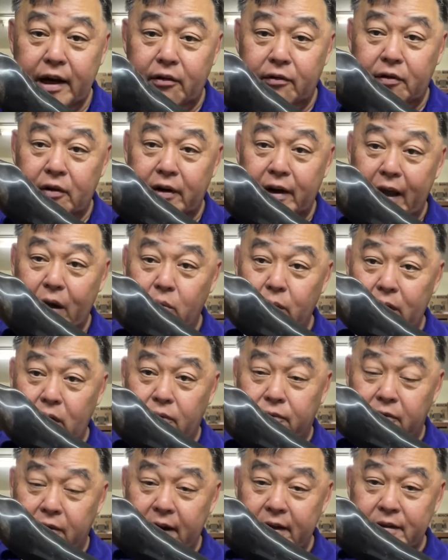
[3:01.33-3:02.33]
with your network
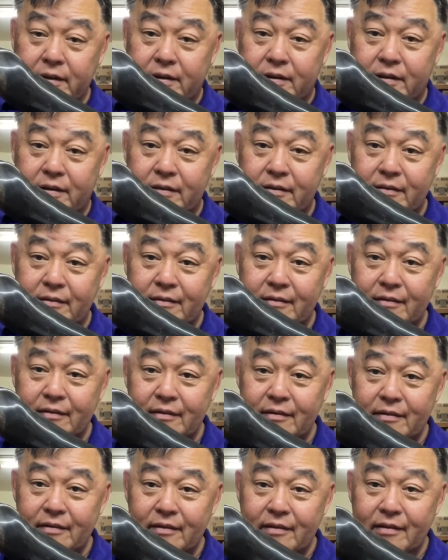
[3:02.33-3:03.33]
of friends,
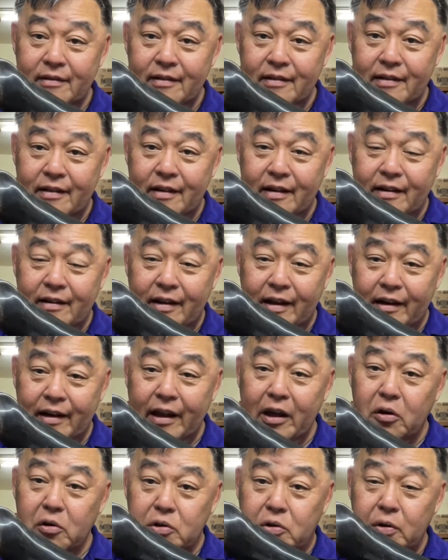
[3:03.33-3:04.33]
that
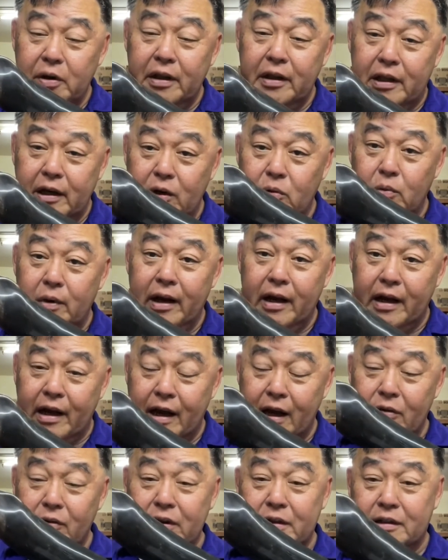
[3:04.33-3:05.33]
they also in turn will
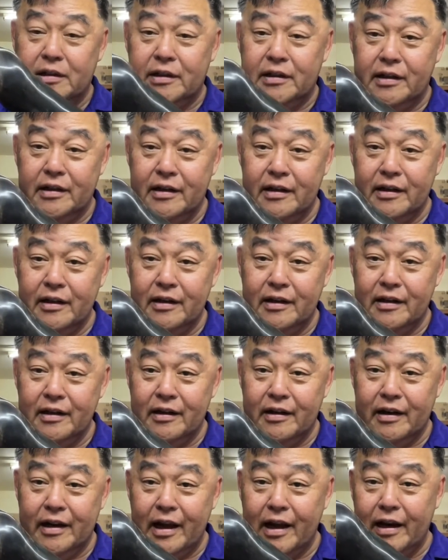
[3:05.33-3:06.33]
encourage
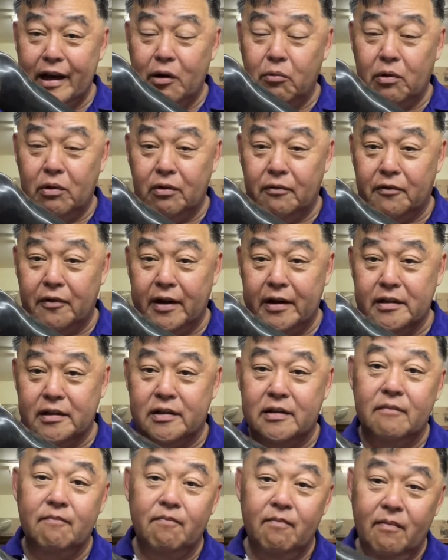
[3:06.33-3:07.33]
their network of
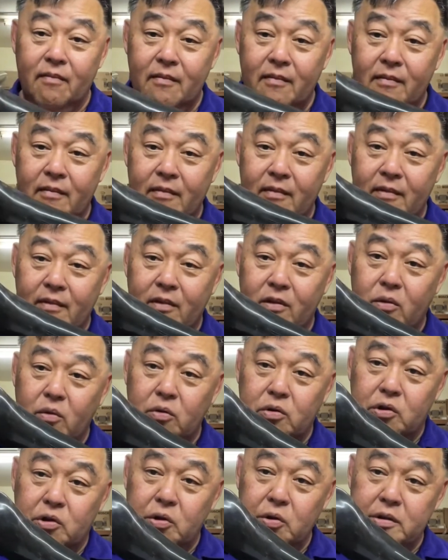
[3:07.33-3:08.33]
friends to
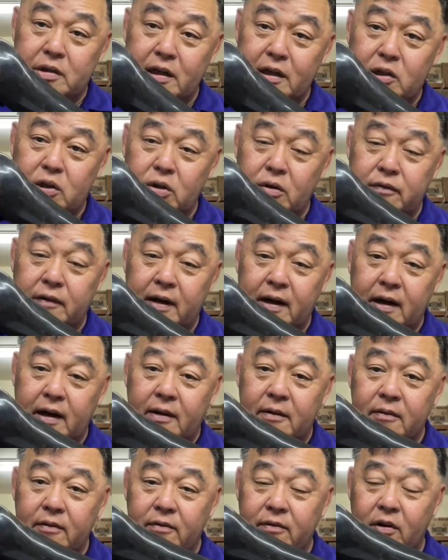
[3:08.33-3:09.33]
choose a shofar
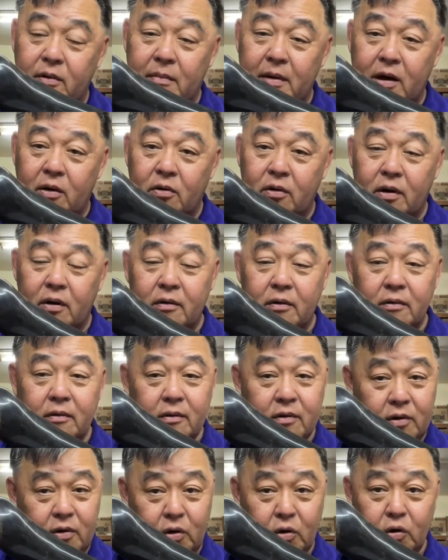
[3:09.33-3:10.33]
from our
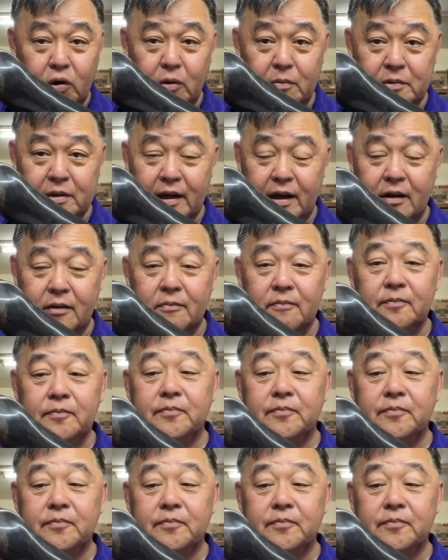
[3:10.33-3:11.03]
YouTube channel.